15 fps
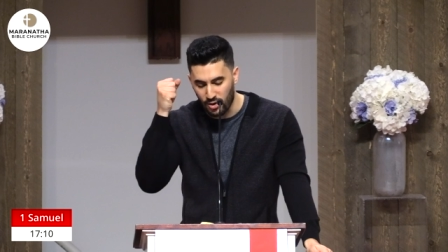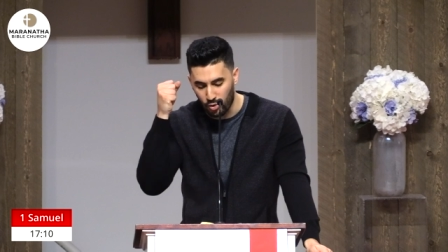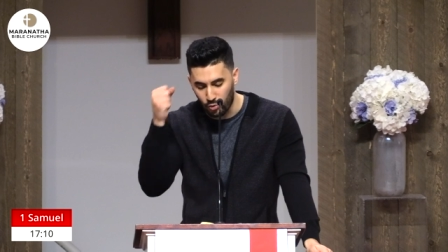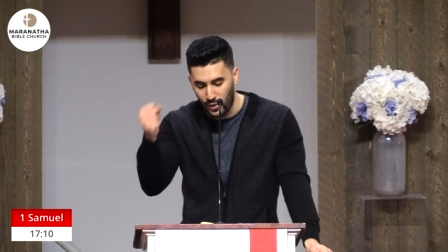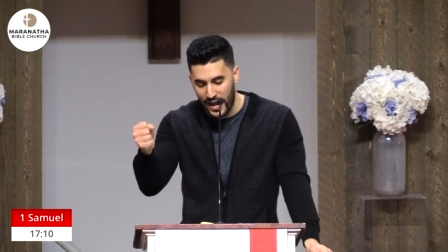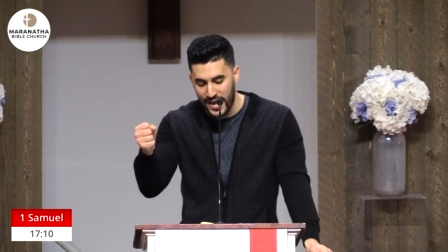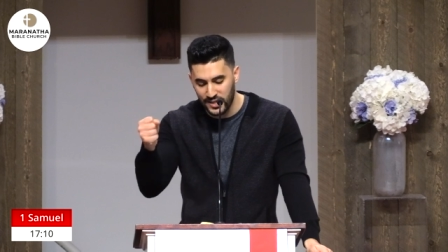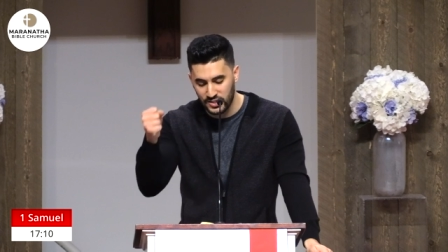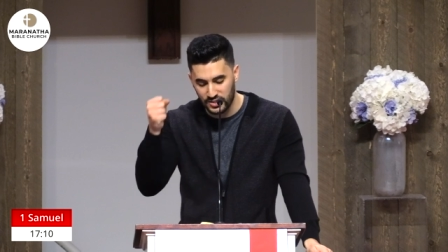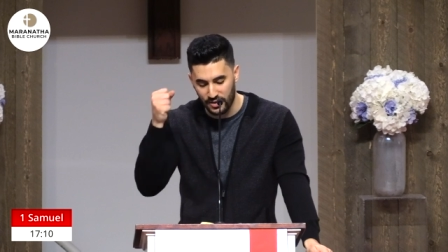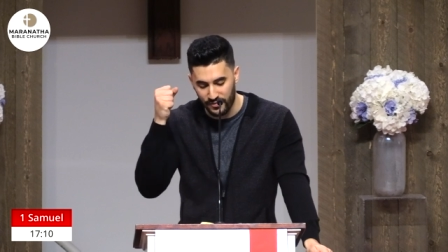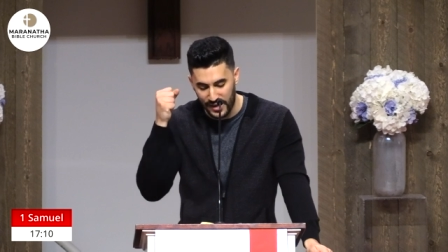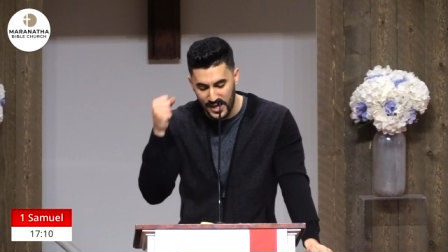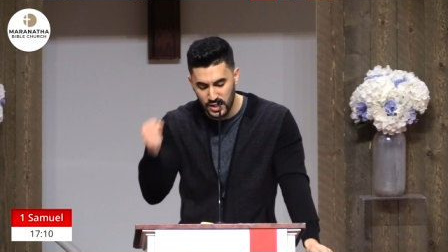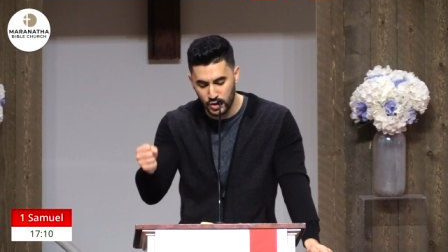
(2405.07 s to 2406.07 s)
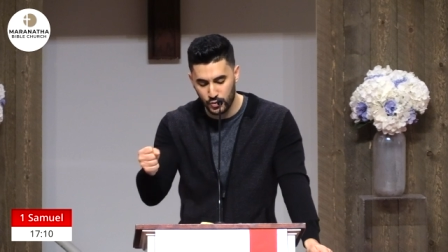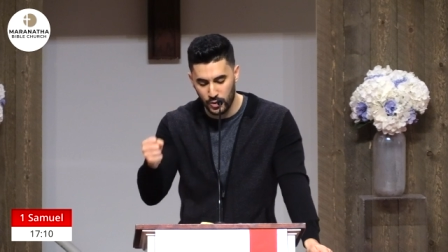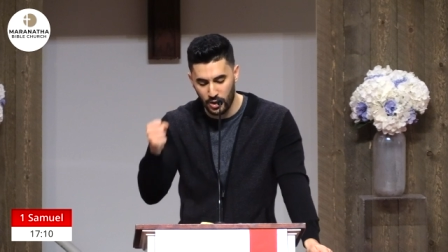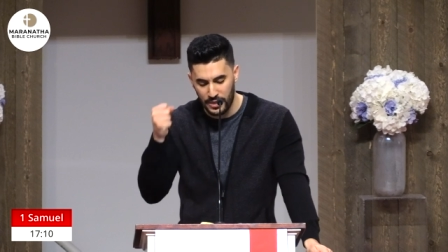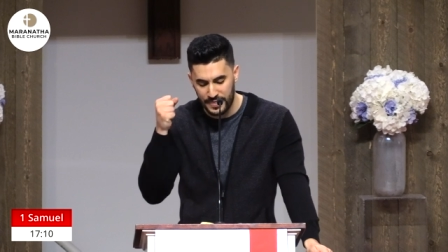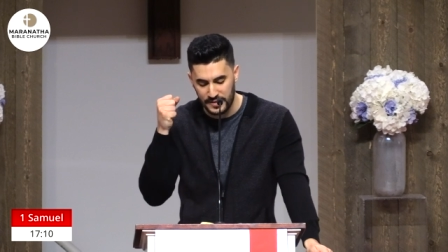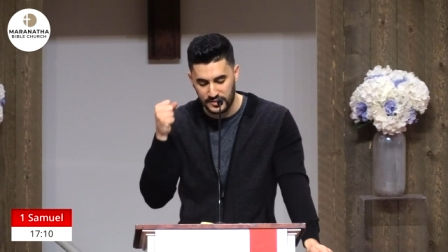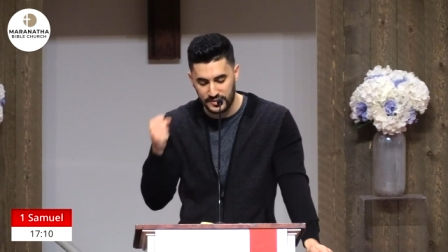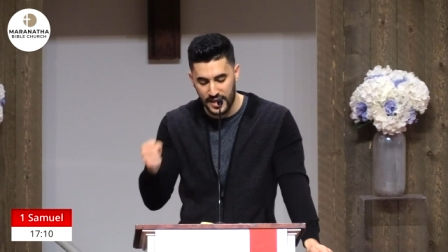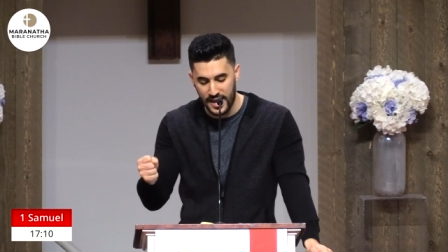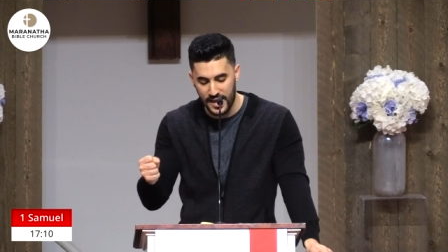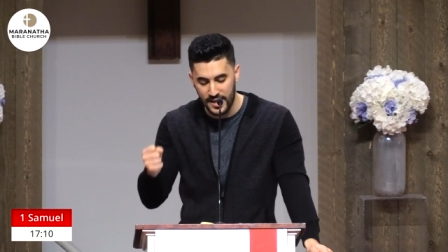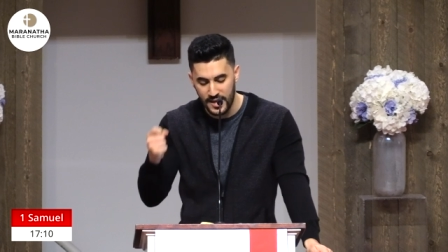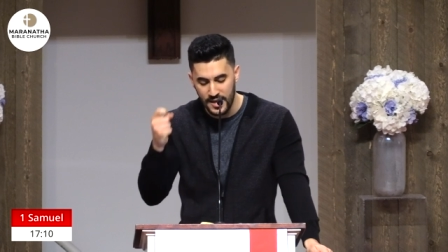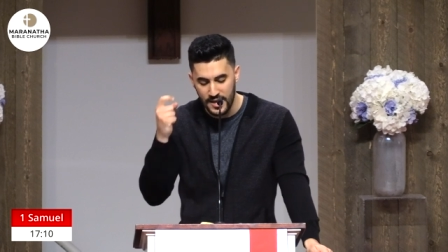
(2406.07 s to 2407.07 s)
the ranks of Israel this
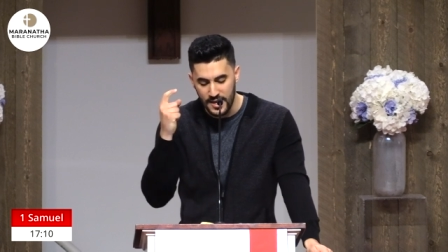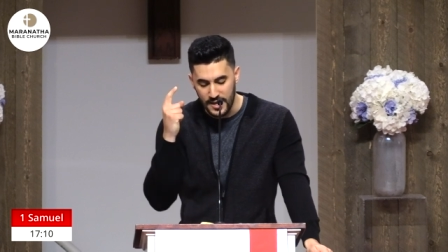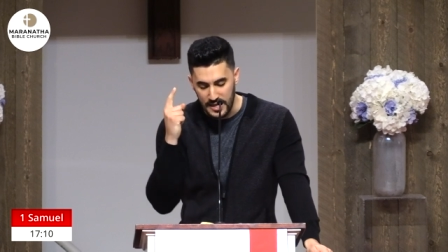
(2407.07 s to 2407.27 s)
day.